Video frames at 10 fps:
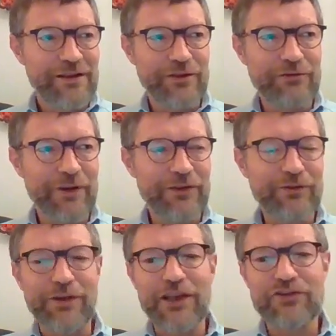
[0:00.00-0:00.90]
in a way
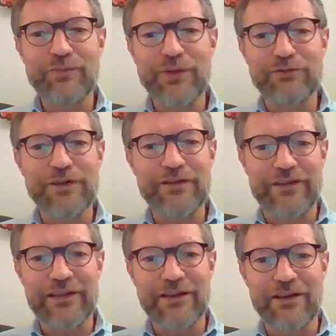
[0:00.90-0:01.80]
the relation between
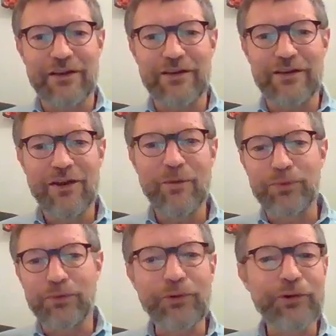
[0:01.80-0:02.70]
the
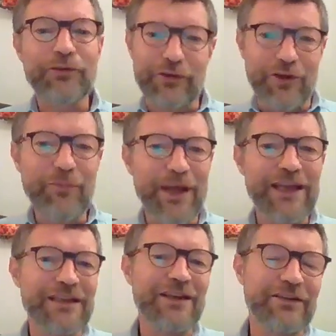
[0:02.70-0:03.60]
employer, the
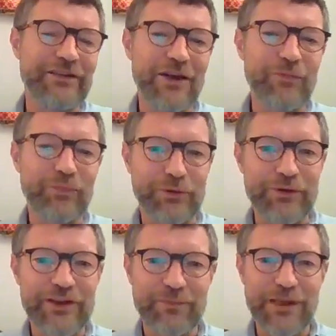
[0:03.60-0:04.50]
company, and the
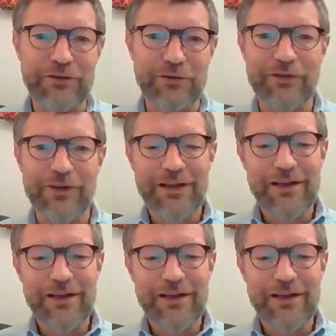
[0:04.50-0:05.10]
employees, because